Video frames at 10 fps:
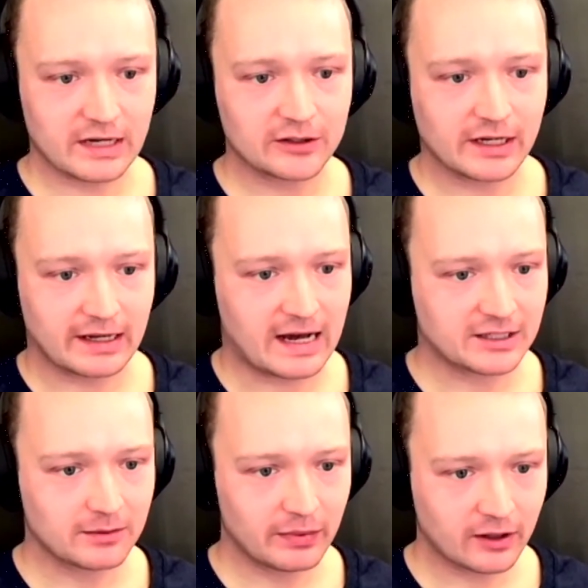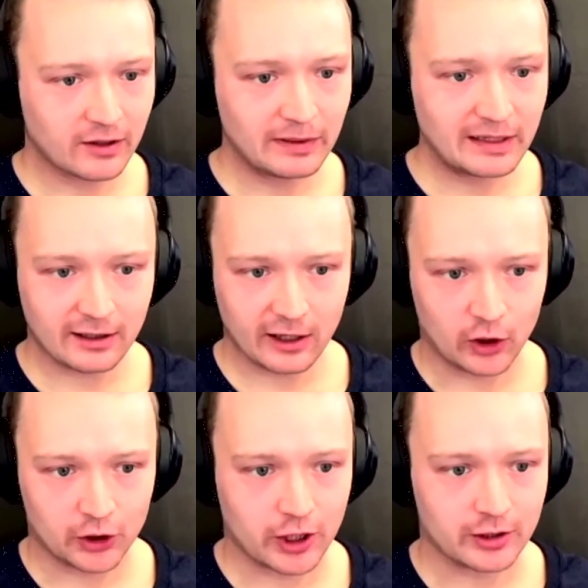sounds like it hasn't been a complete
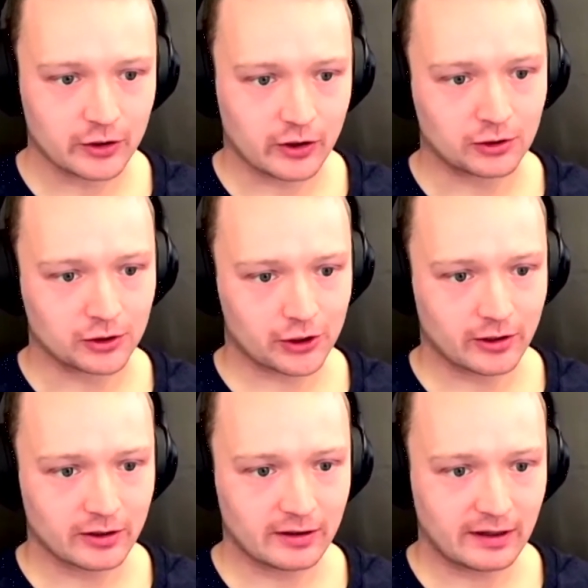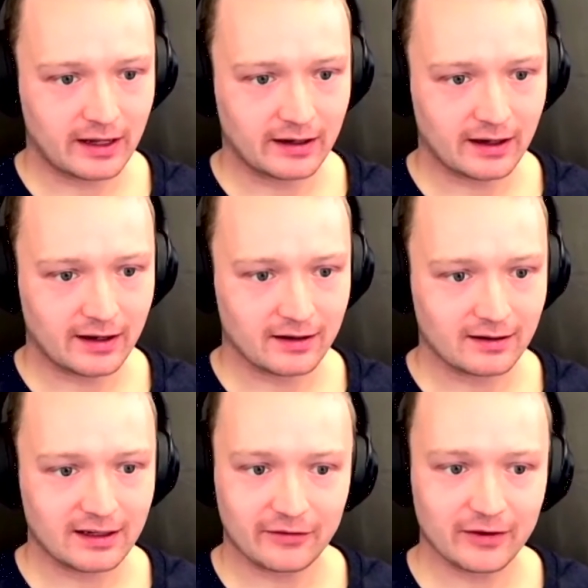kill shot to culture, and
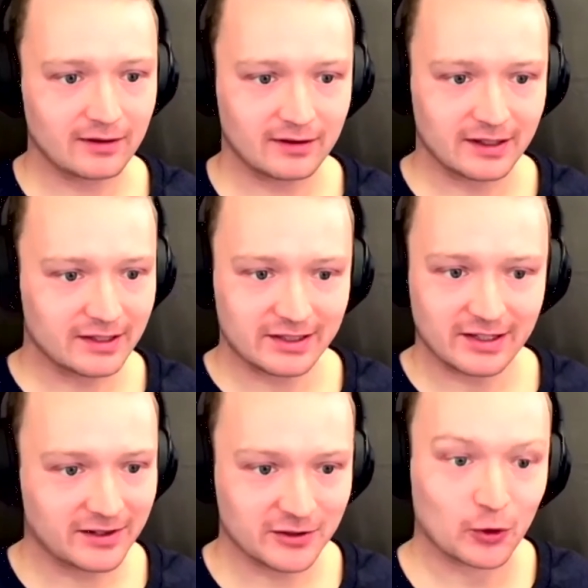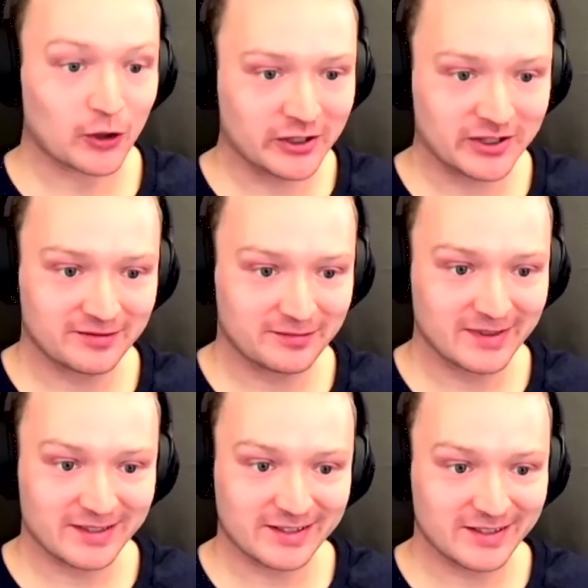and even this like this works
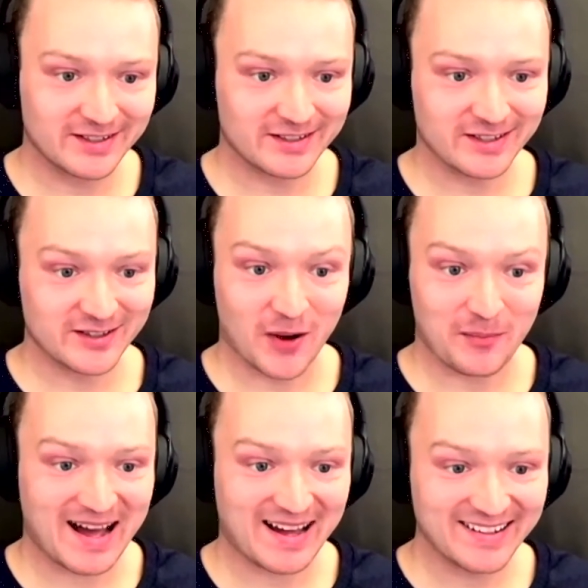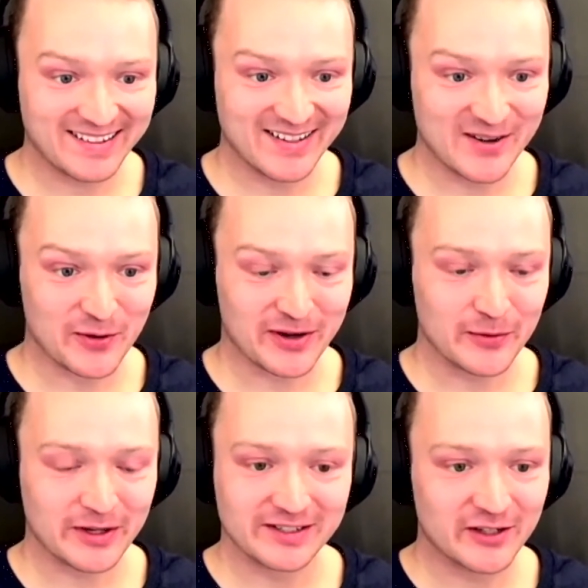it's it's it's not bad. I think we
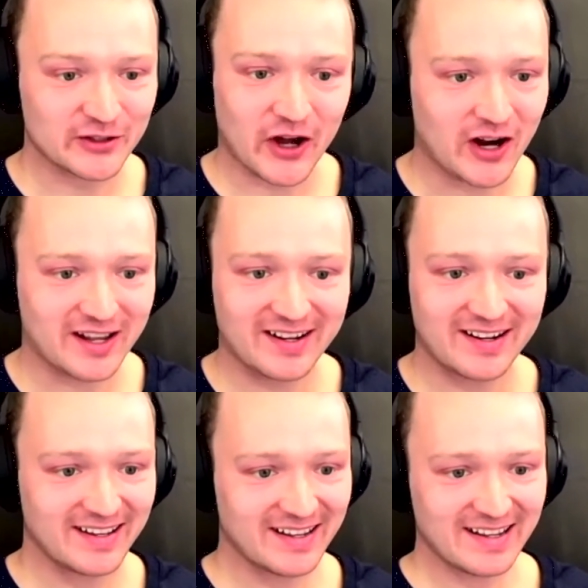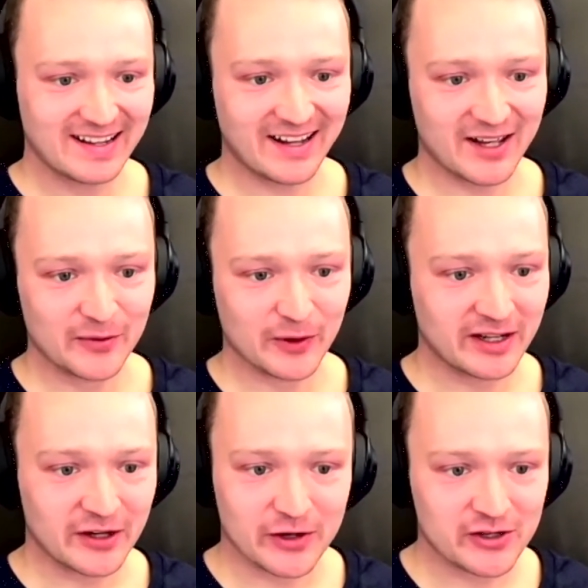we can still talk and and we can
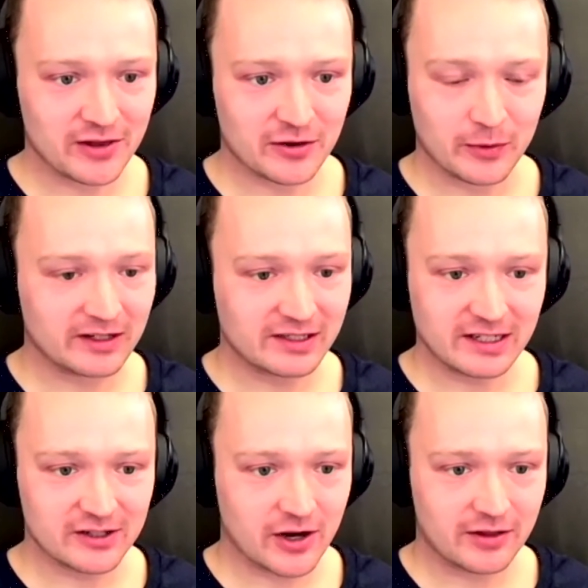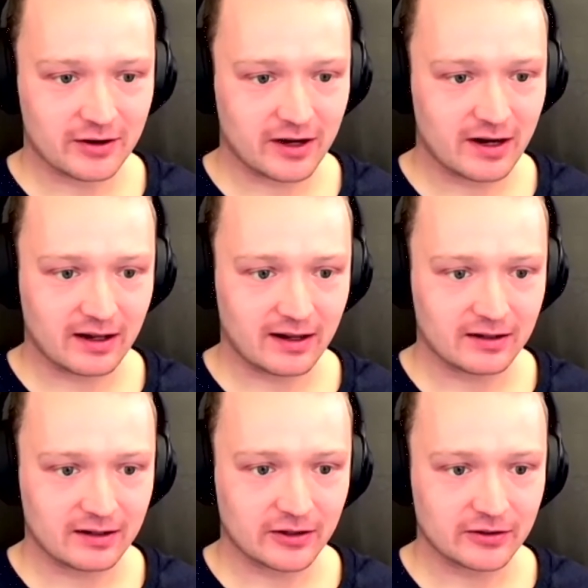hear each other and we can see each other and
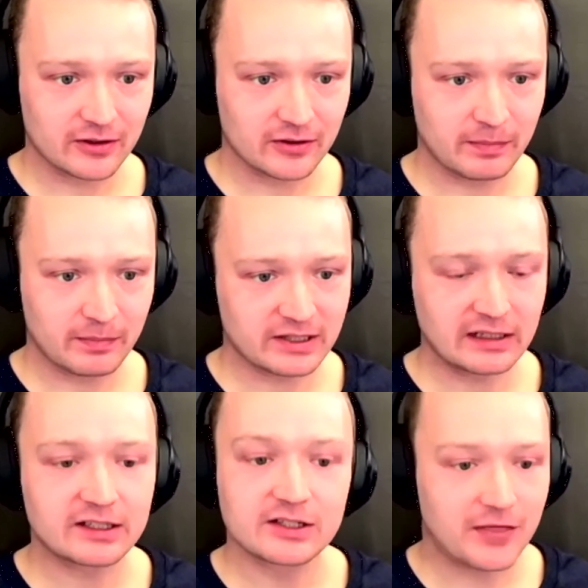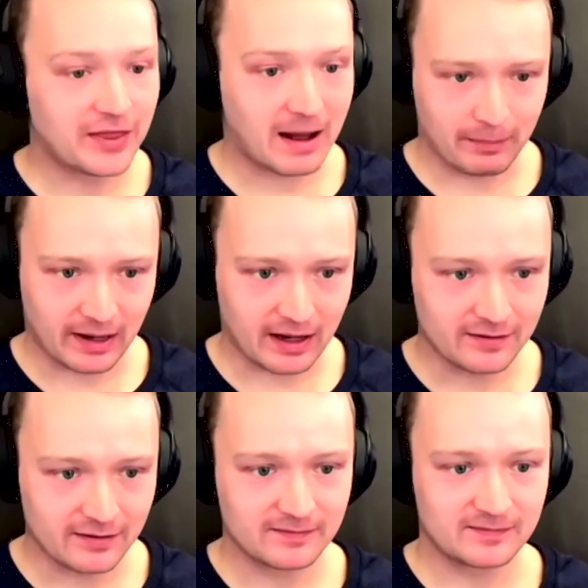and so so basically it's not that bad.